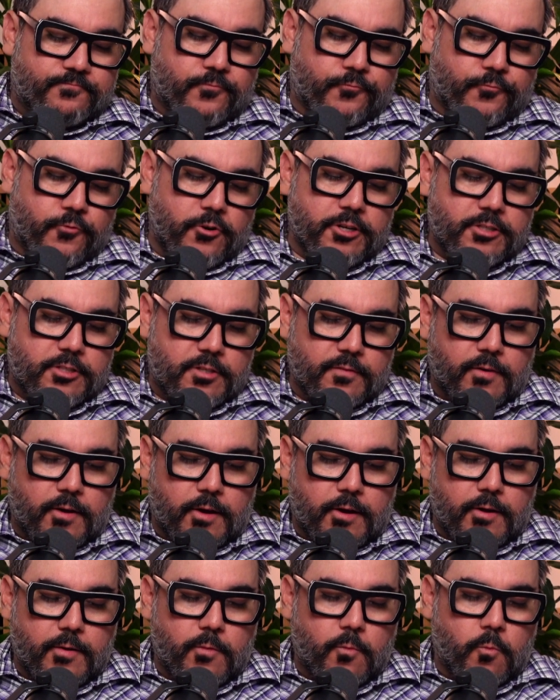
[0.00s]
first of
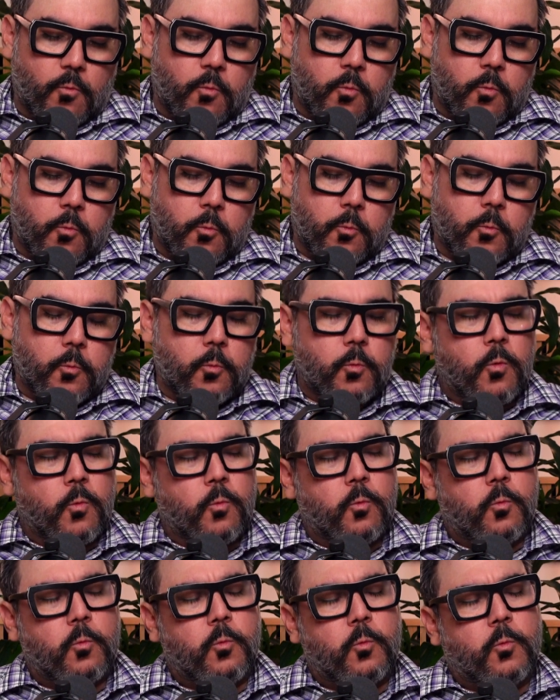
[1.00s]
all,
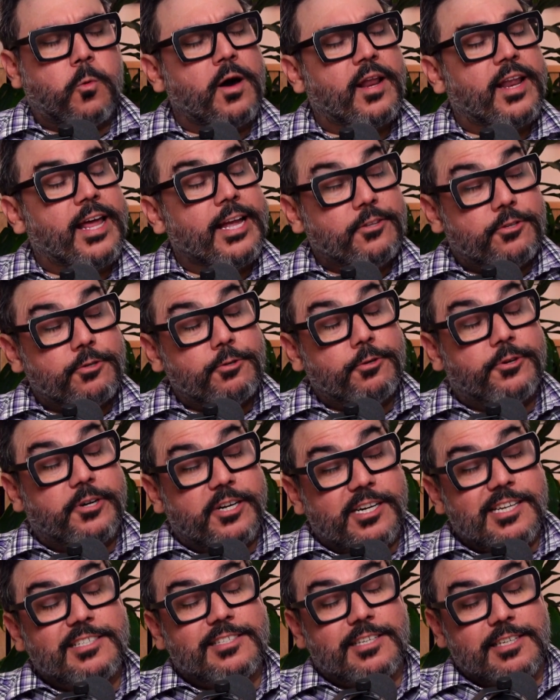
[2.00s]
while I do
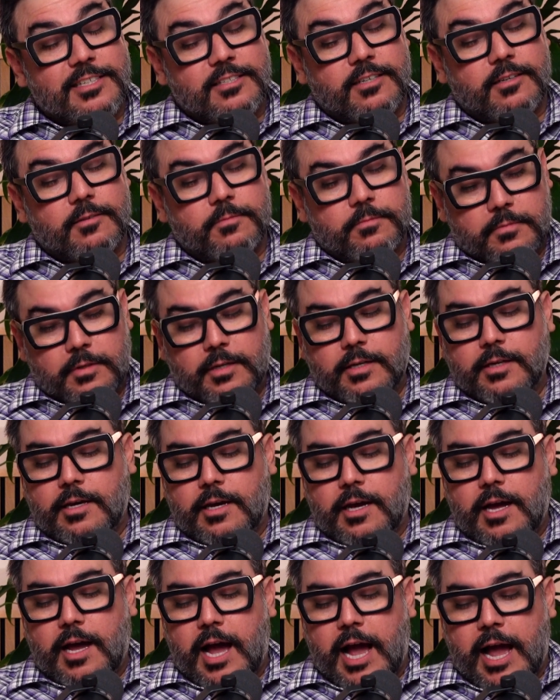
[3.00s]
criticism,
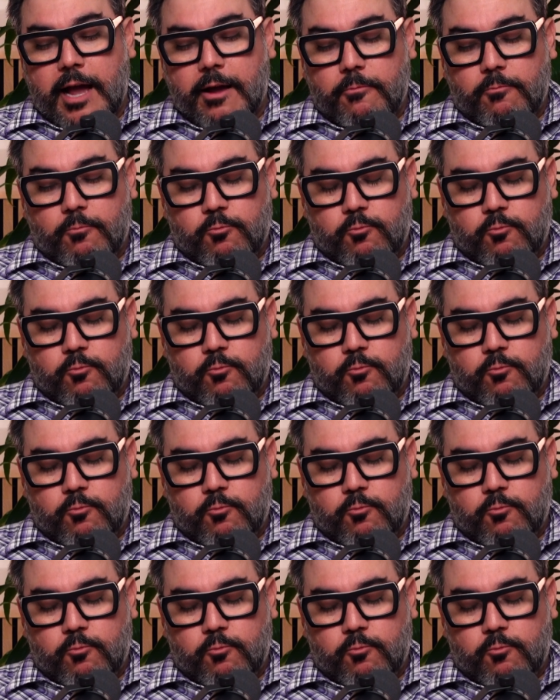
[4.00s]
I